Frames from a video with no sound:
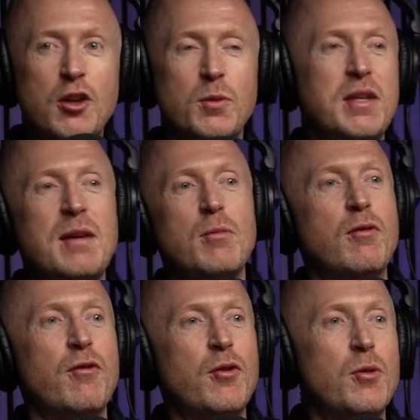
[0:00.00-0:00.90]
just want to keep
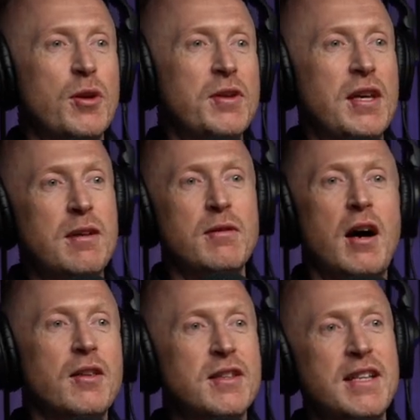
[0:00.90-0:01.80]
moving forward, keep
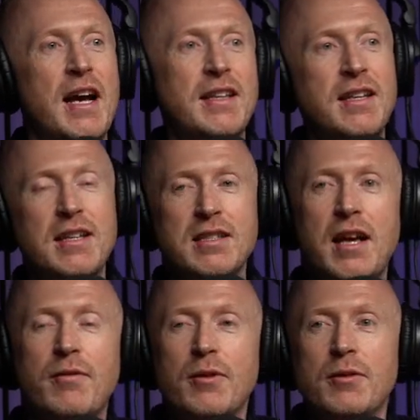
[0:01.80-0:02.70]
understanding each
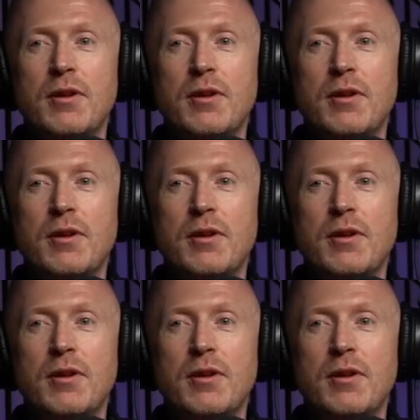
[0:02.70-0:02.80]
level.